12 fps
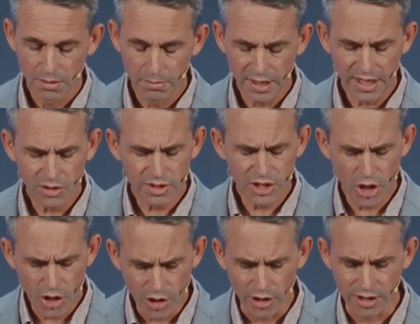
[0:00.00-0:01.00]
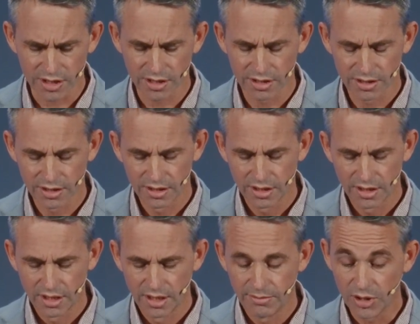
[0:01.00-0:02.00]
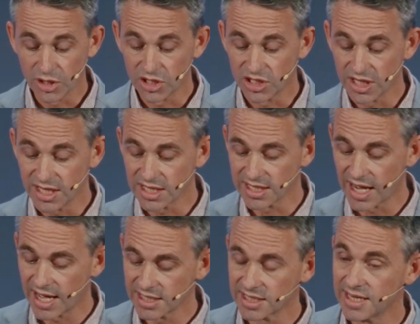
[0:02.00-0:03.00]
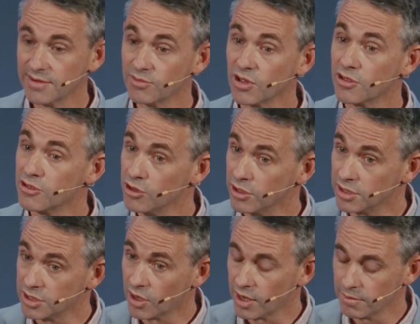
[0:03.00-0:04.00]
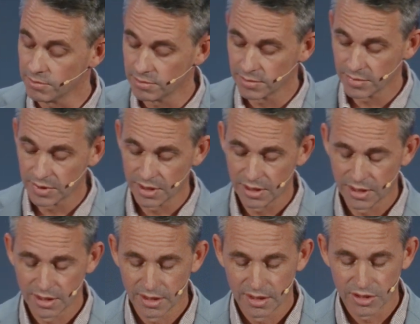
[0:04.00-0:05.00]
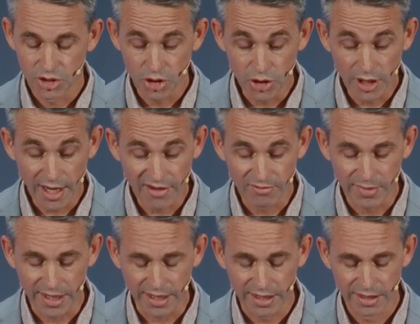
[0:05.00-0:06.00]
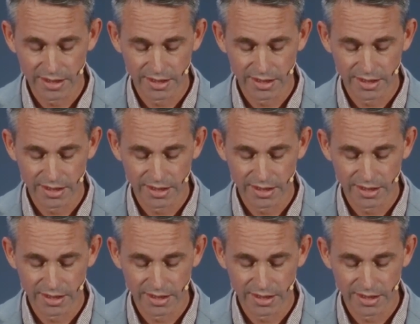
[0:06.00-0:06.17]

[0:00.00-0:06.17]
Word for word: Peter was hurt because Jesus asked him the third time, Do you love me?